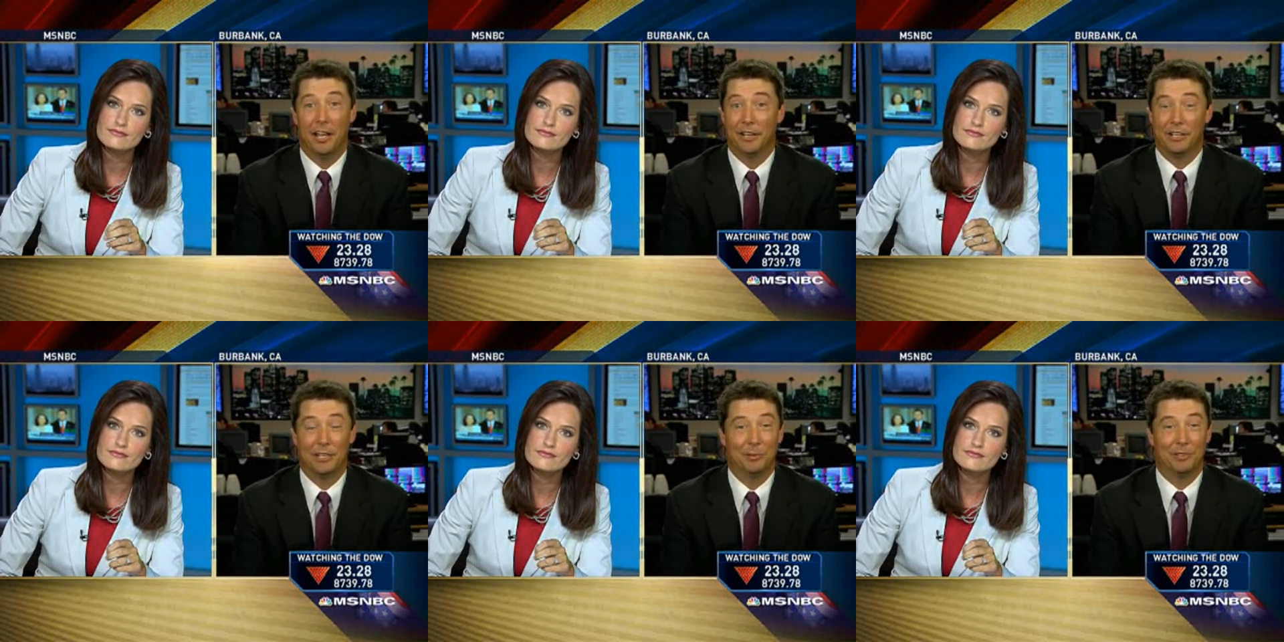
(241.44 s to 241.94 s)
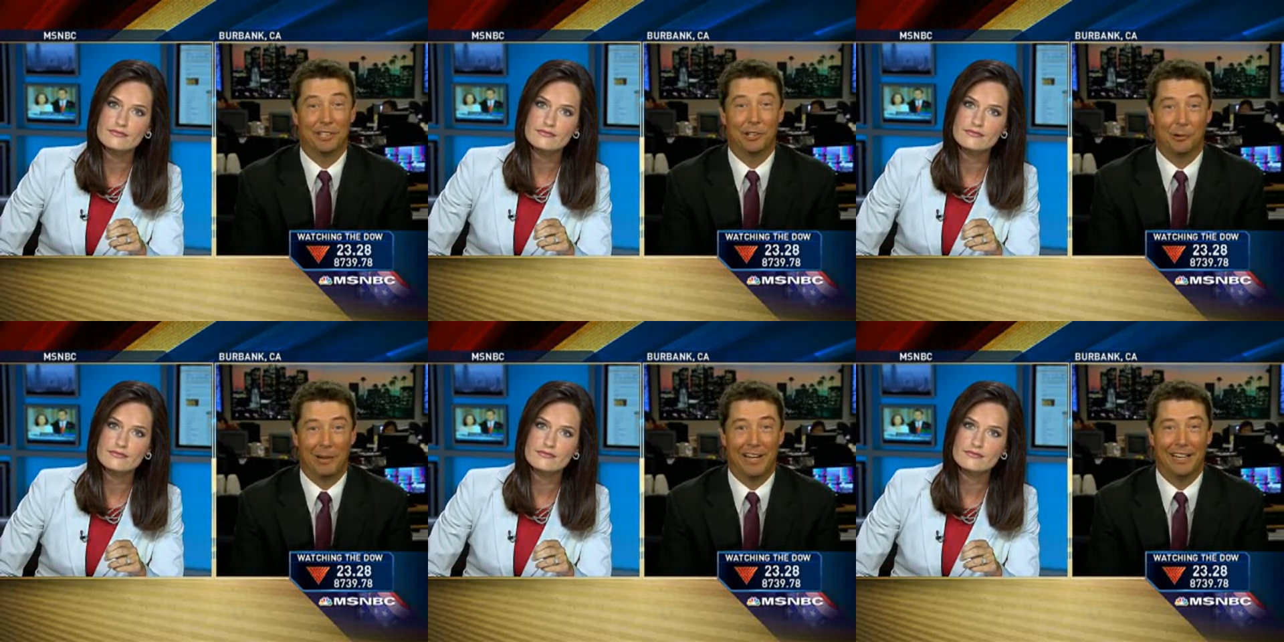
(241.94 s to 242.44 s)
Speaker 1: This was a
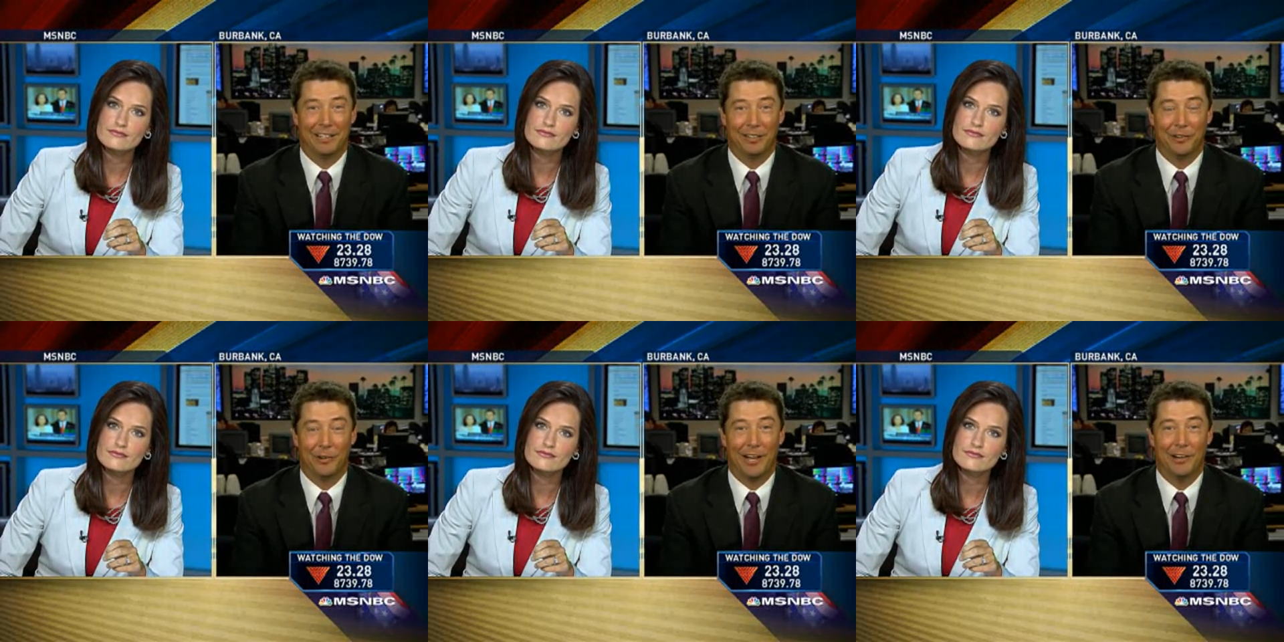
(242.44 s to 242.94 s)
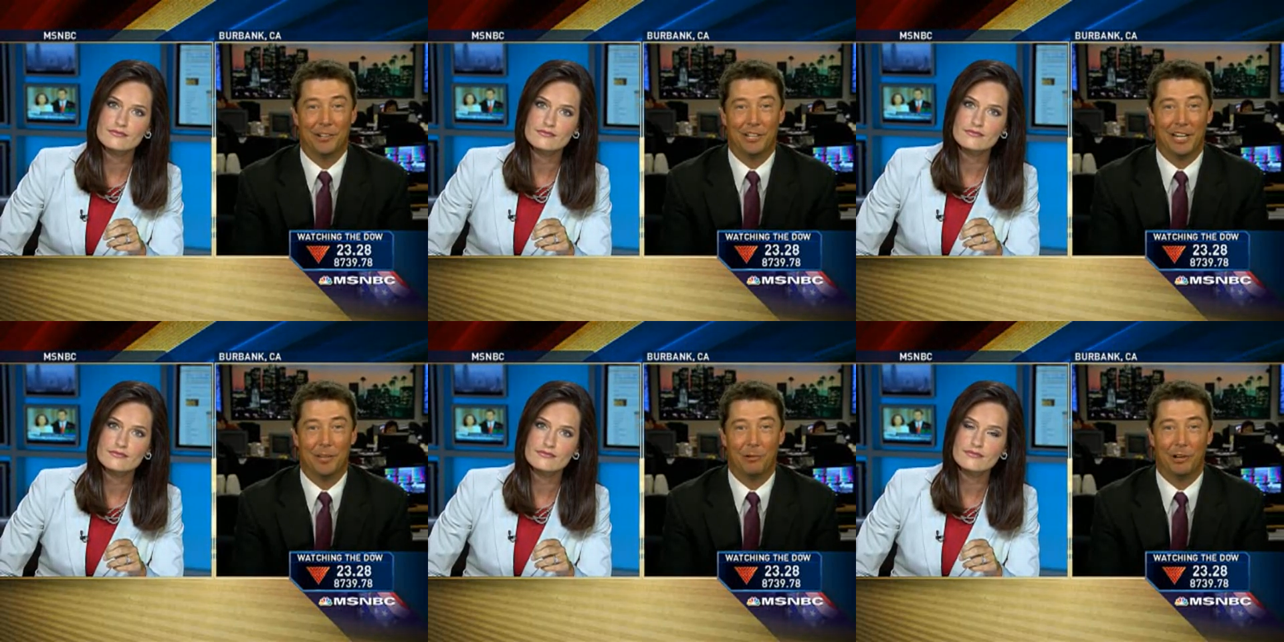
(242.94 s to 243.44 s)
great interview. I urge
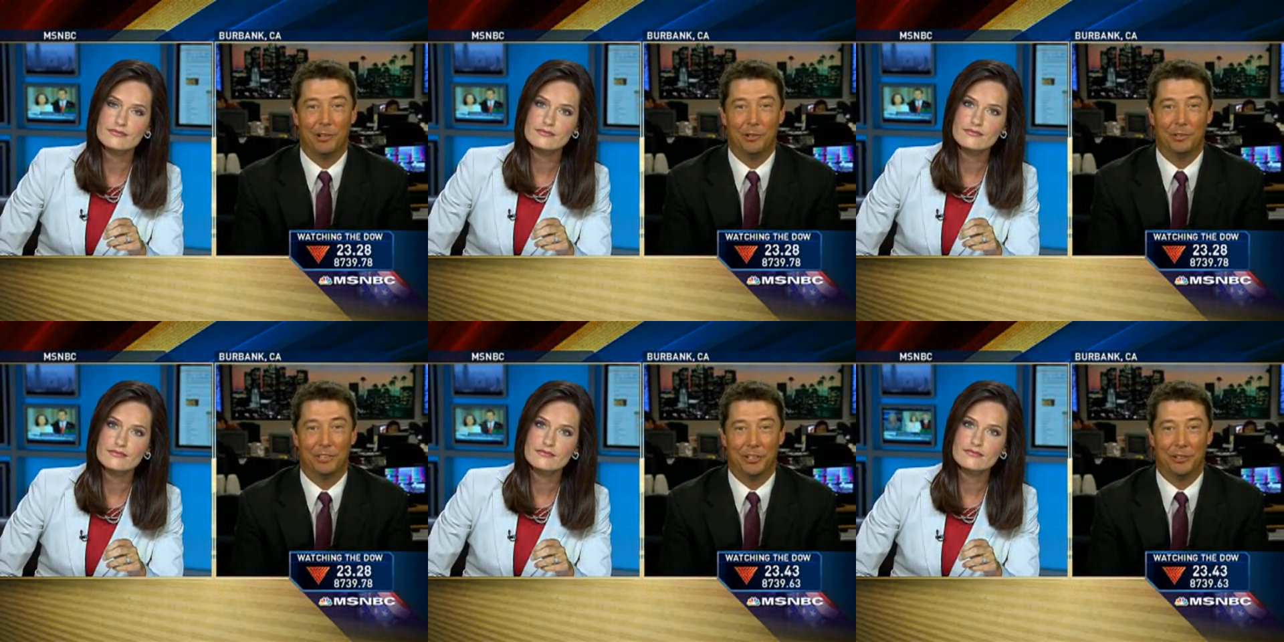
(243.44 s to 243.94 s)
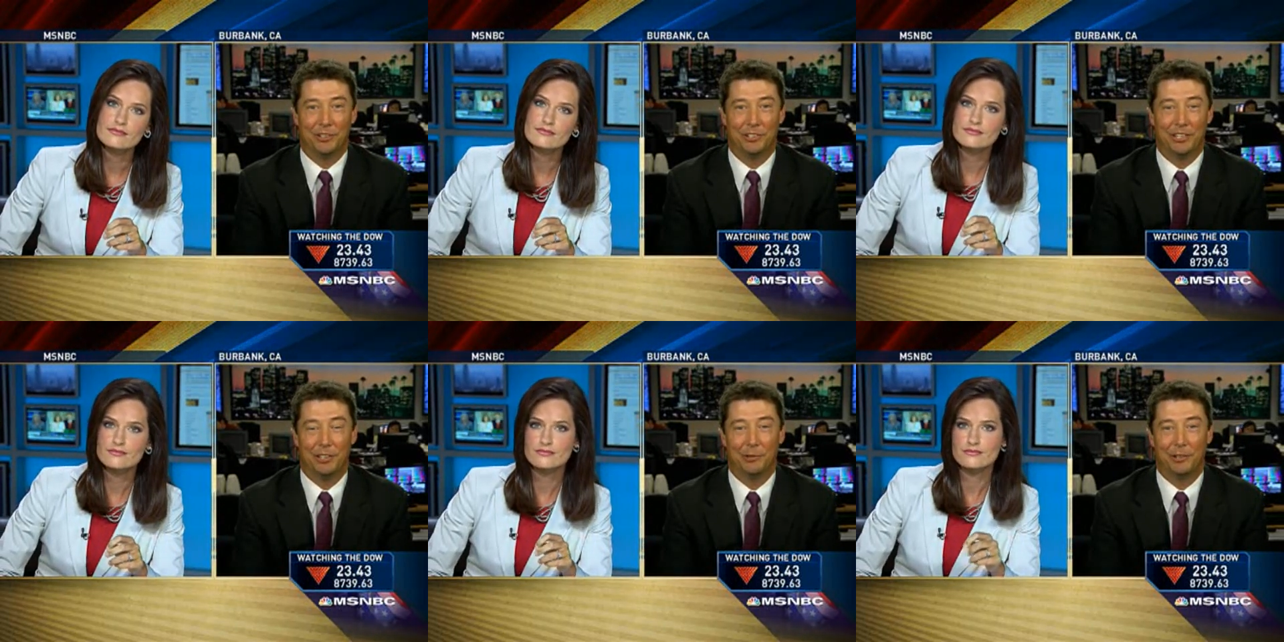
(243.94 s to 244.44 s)
anyone who's interested
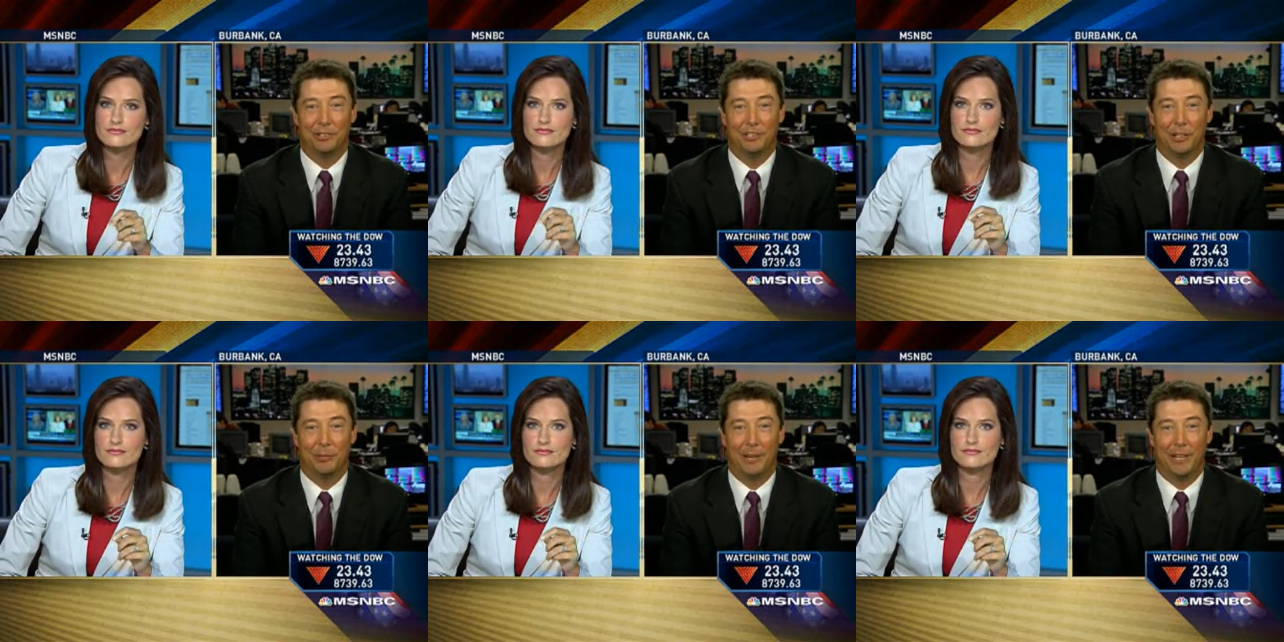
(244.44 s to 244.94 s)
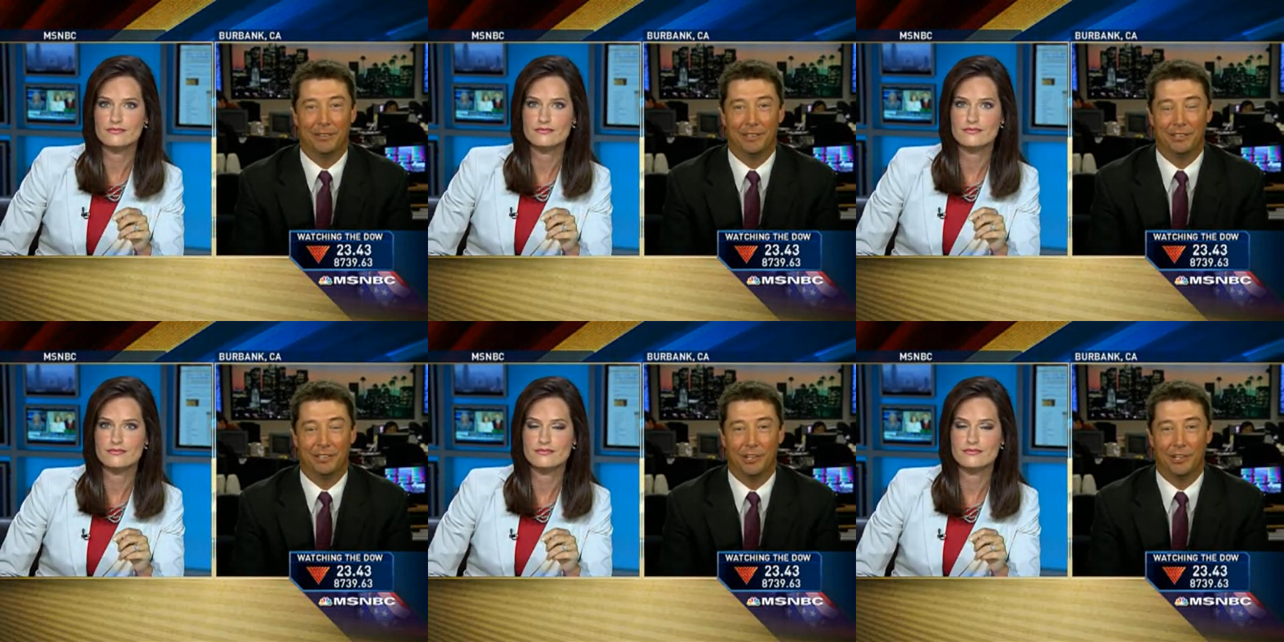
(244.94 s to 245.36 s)
in the real Sarah Palin to